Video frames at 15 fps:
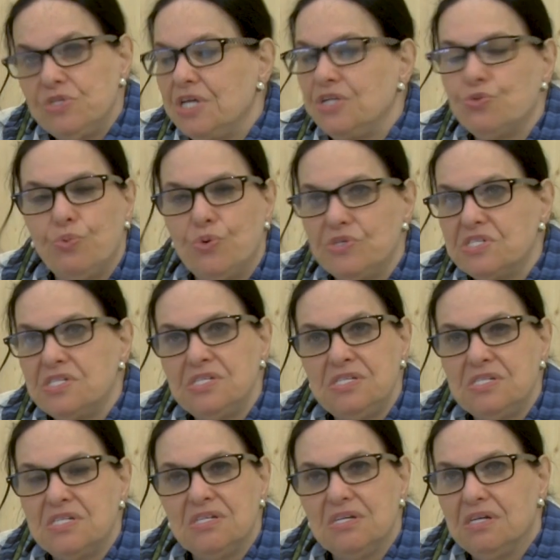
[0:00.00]
it
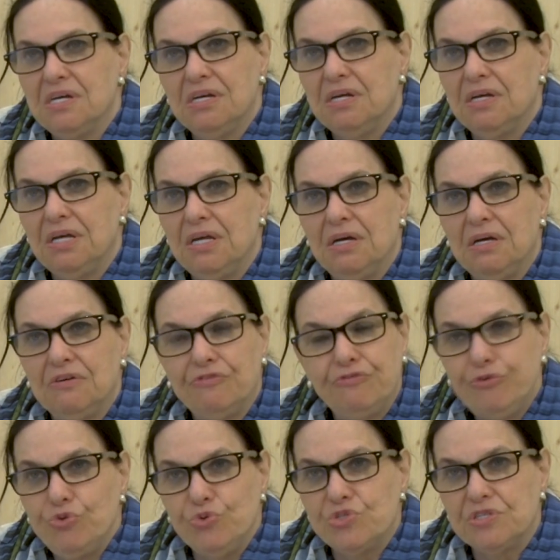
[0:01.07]
wasn't
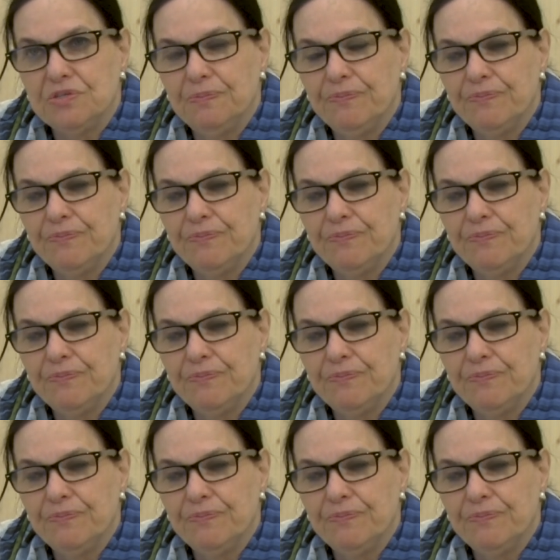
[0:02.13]
food.